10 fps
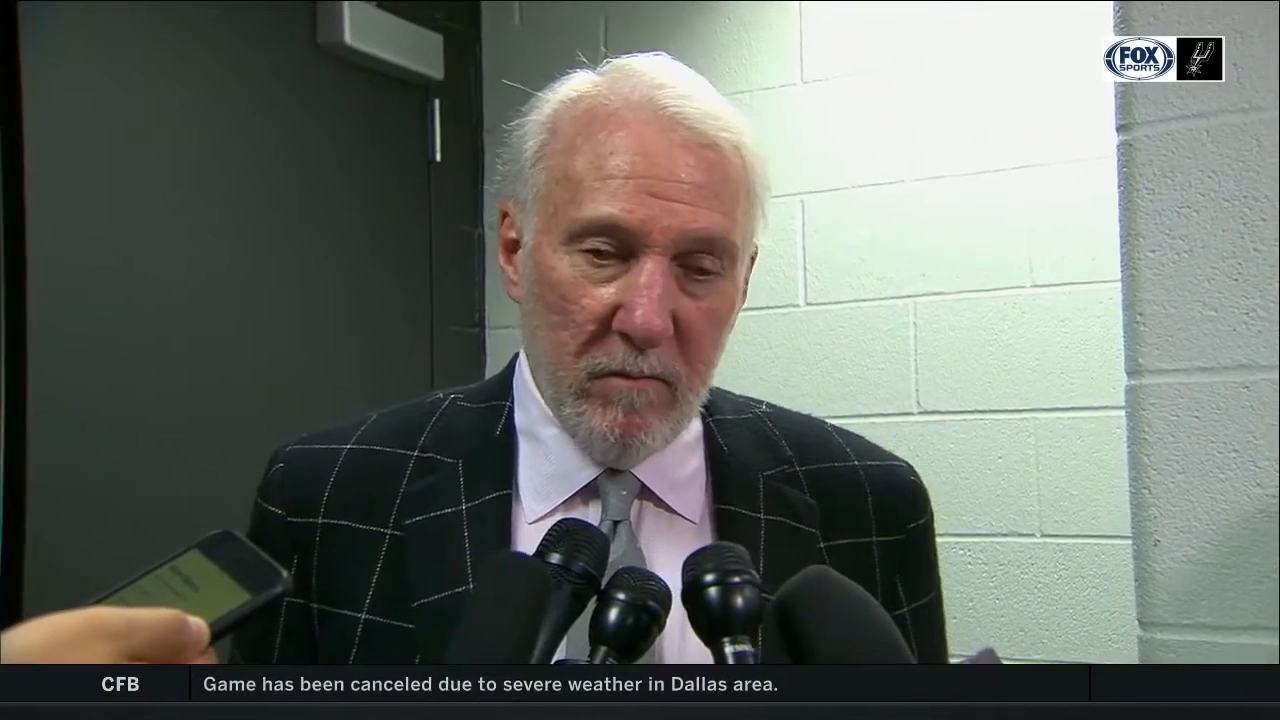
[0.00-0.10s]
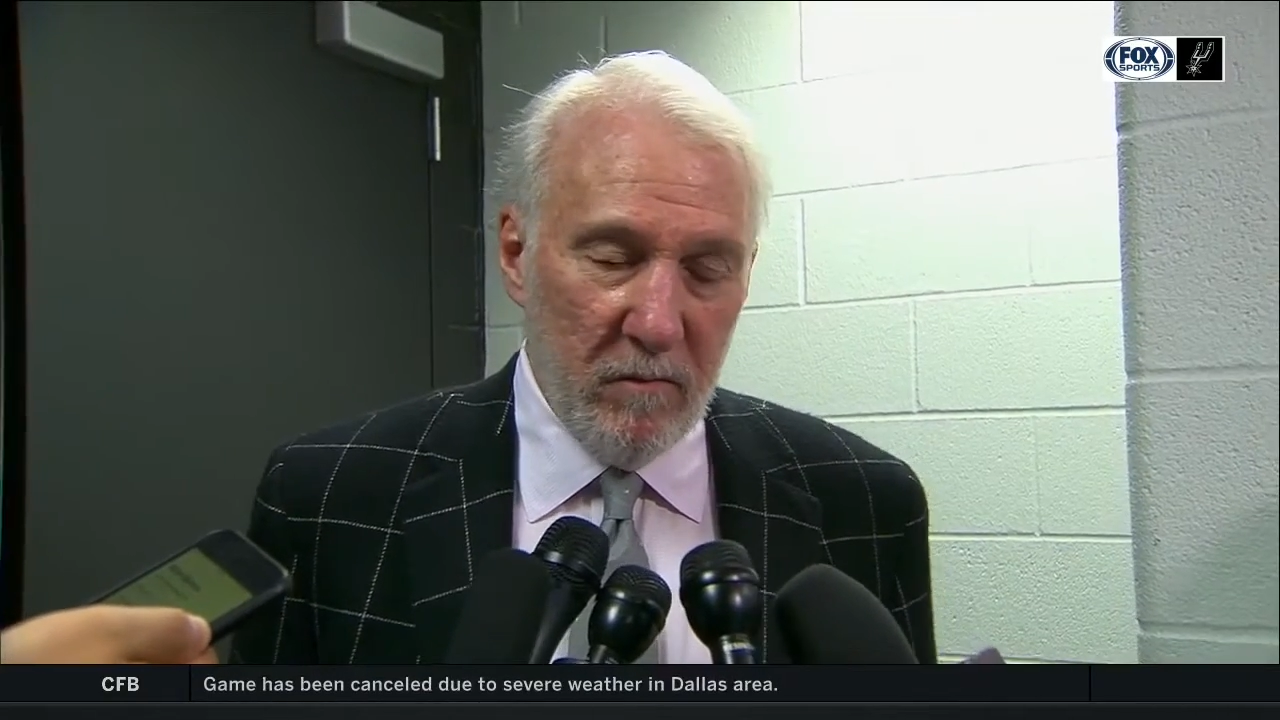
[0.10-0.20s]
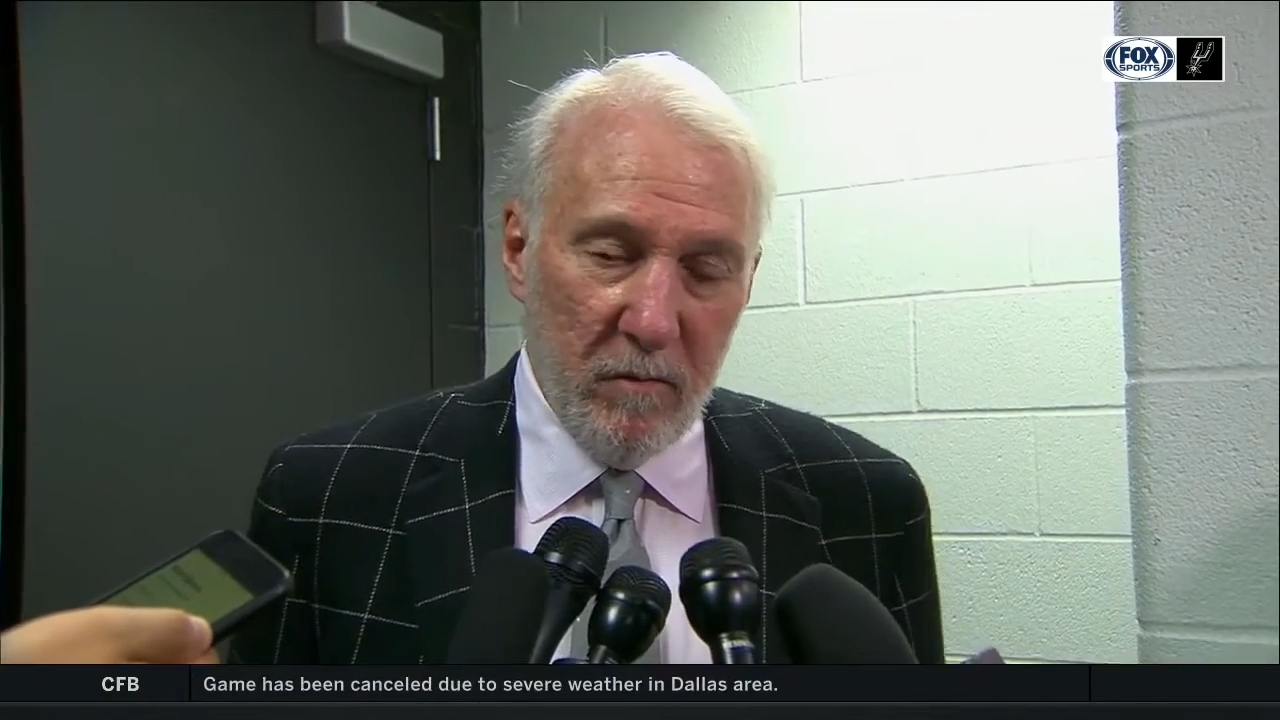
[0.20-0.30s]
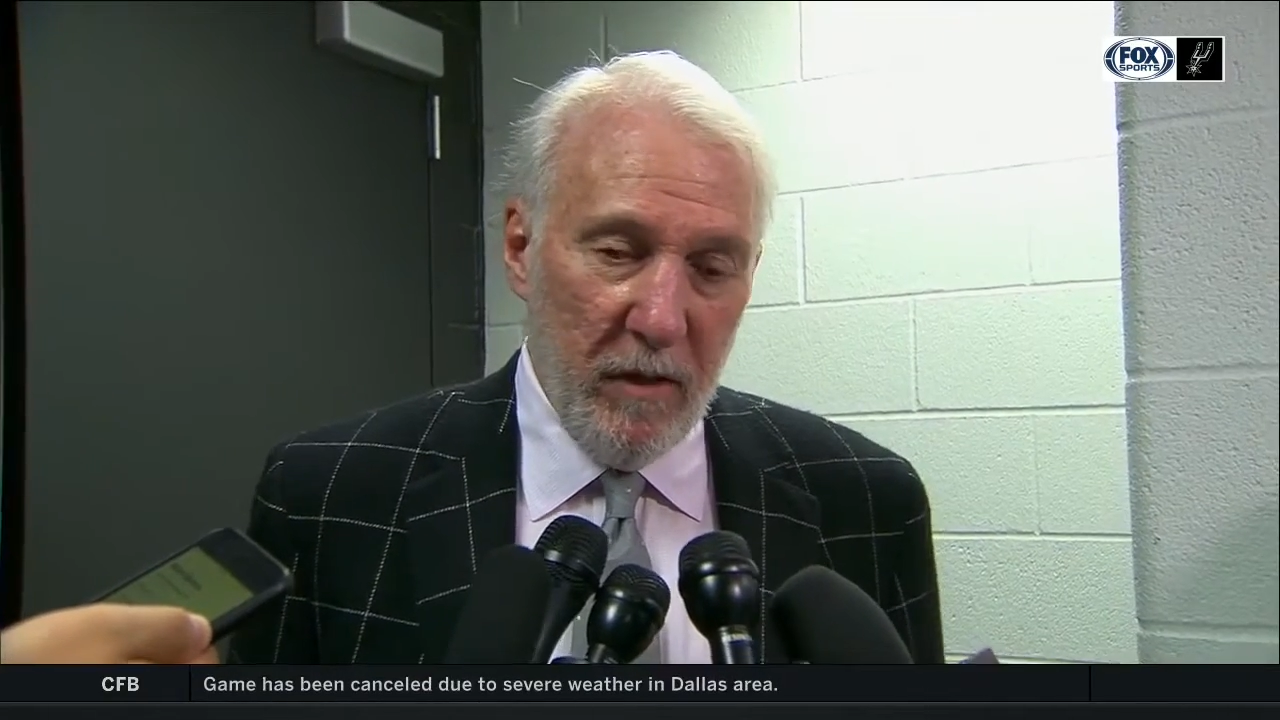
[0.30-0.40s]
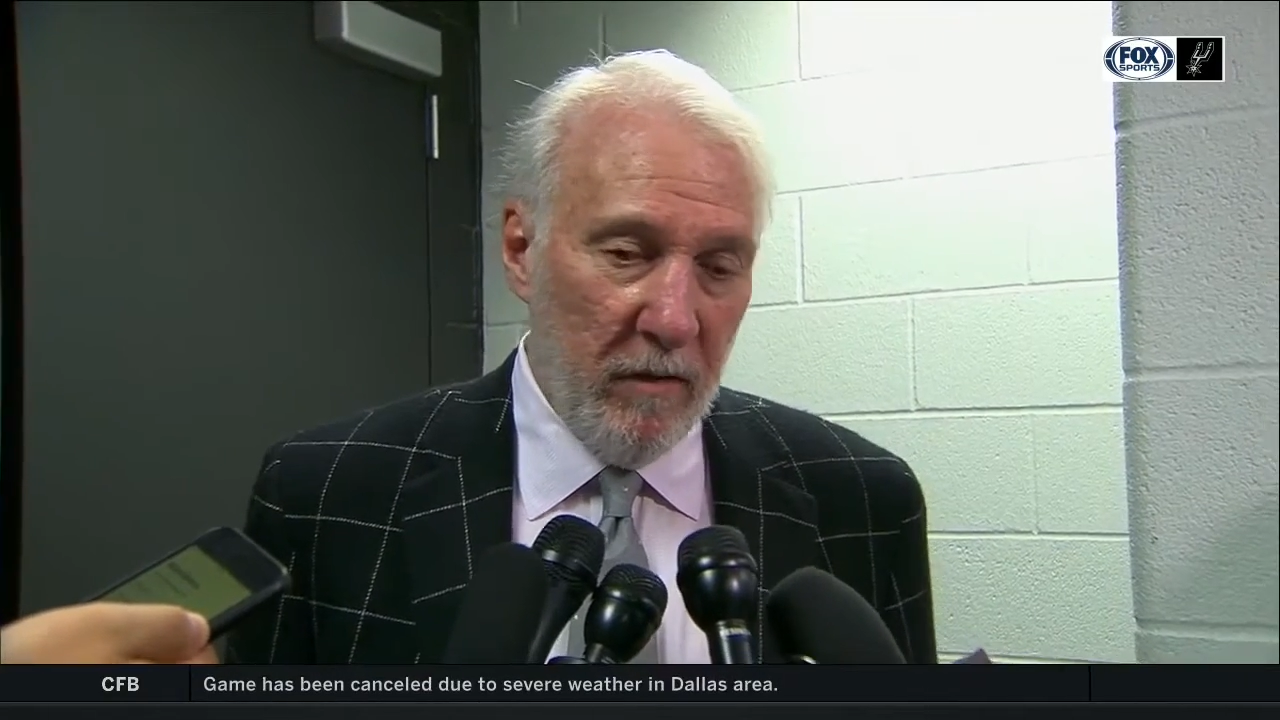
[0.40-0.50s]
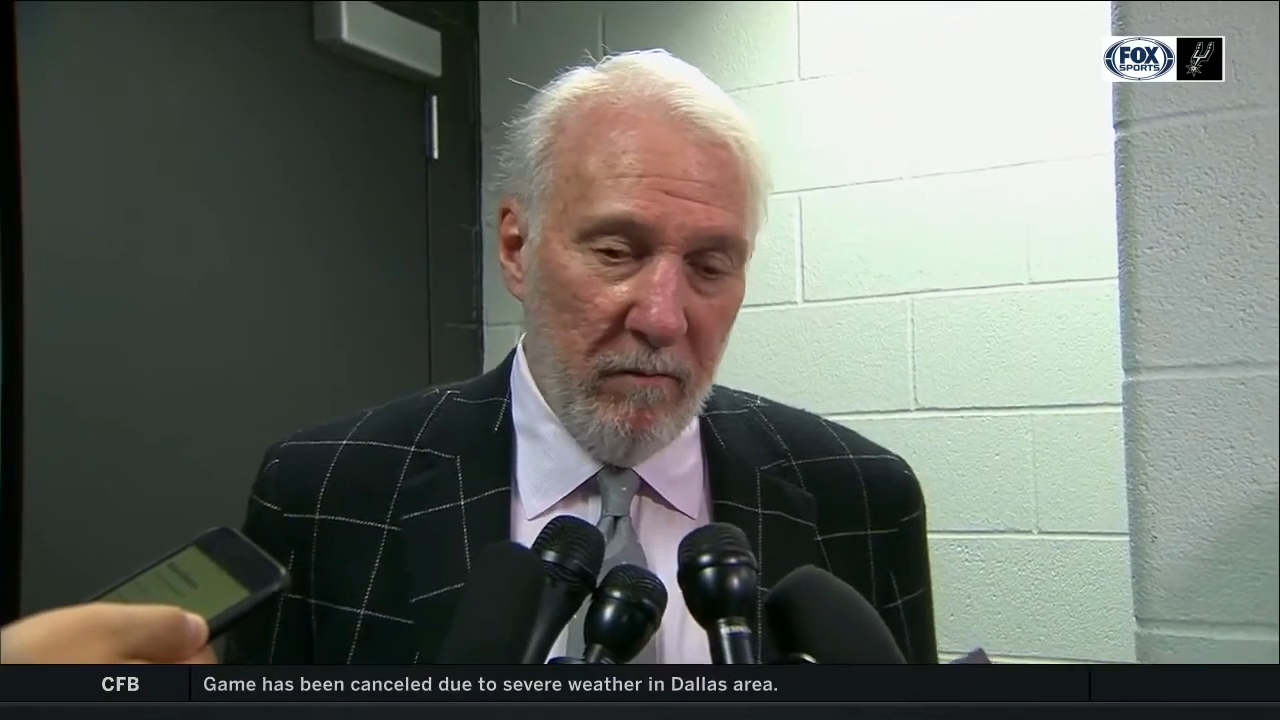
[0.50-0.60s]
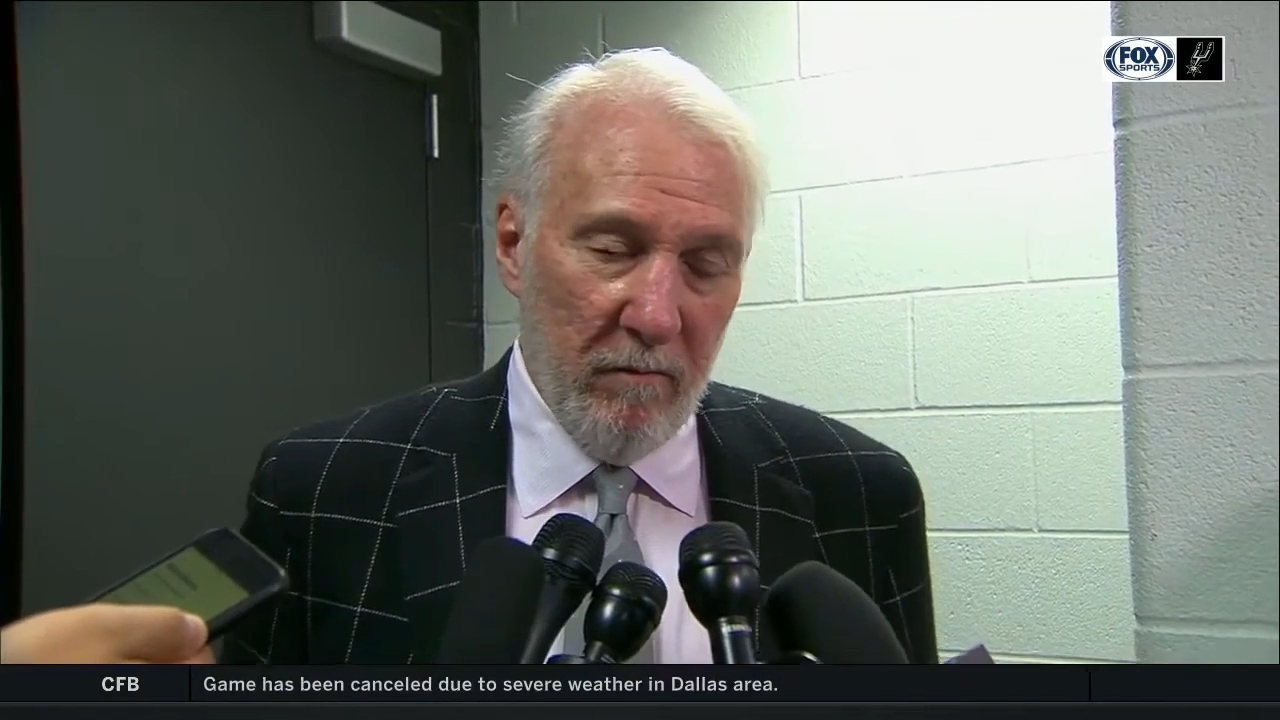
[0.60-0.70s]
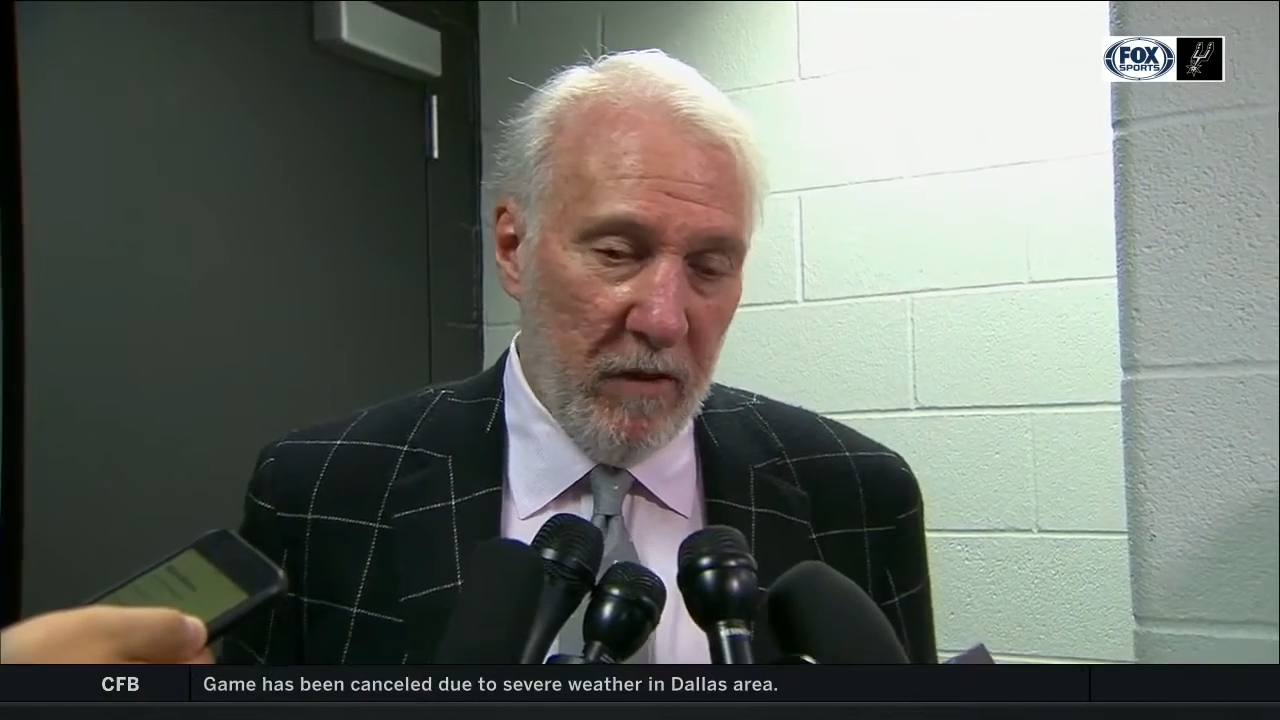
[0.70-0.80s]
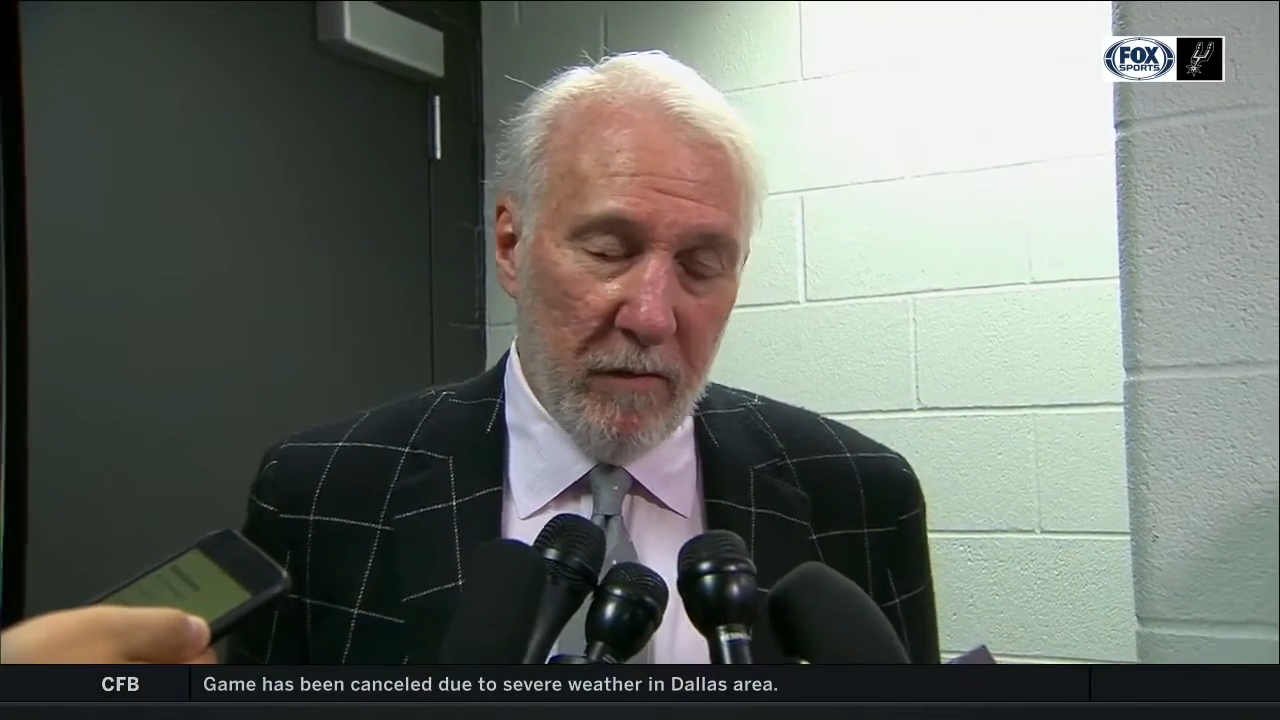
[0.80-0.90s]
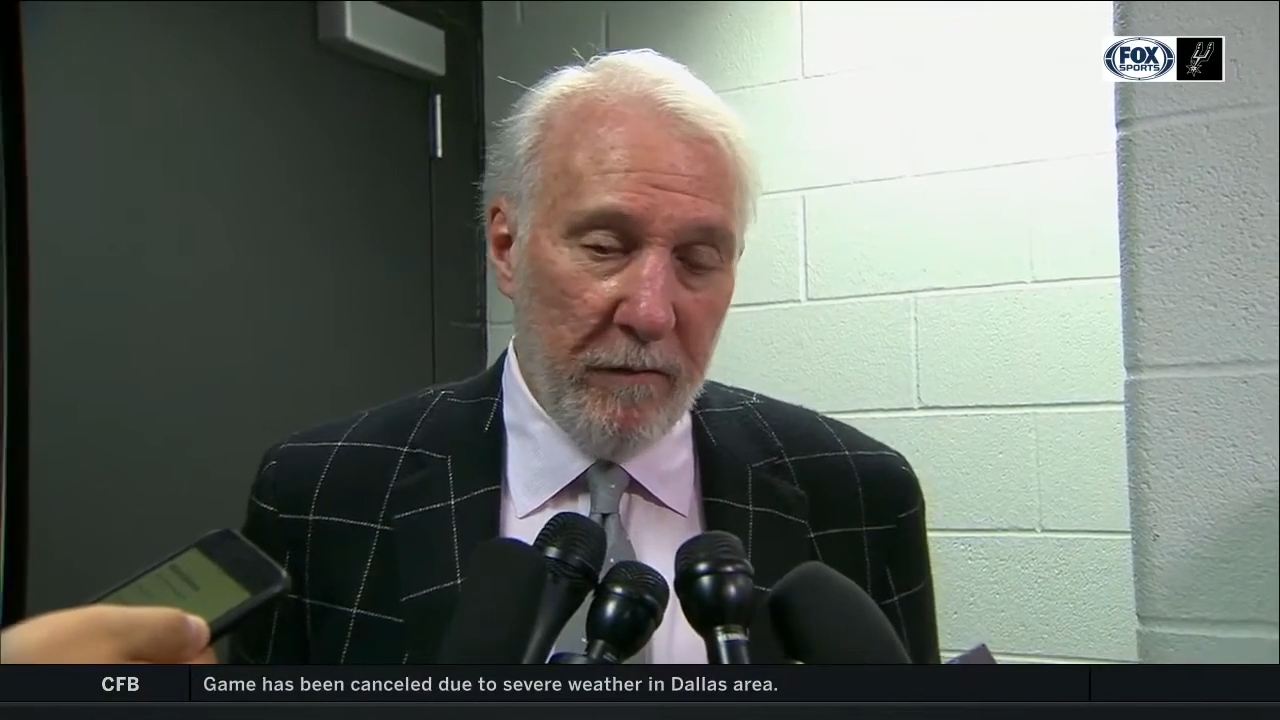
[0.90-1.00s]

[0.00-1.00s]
we, it's a